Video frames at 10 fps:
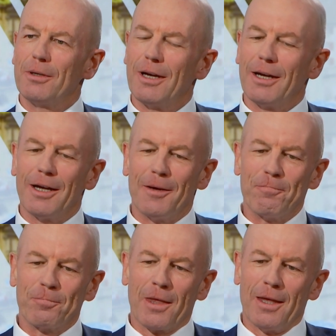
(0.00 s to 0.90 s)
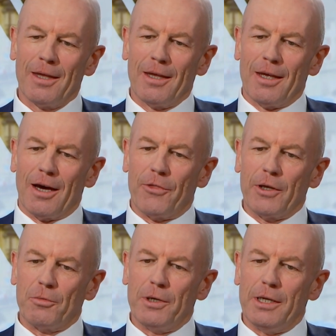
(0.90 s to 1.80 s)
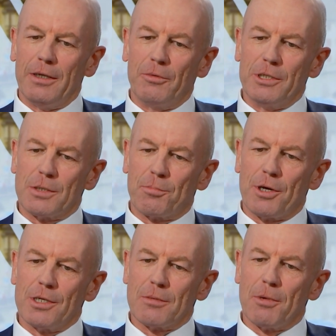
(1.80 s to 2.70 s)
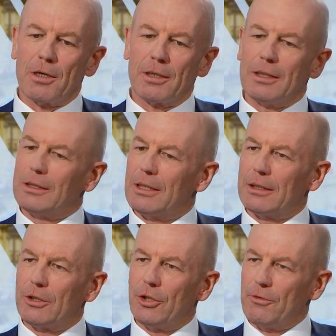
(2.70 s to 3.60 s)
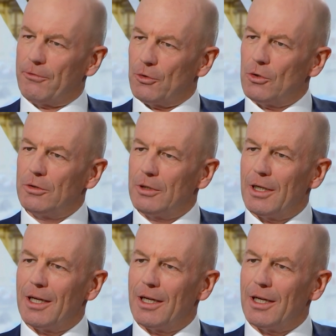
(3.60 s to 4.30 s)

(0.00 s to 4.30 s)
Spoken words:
I think we surprised the market a little in Q4.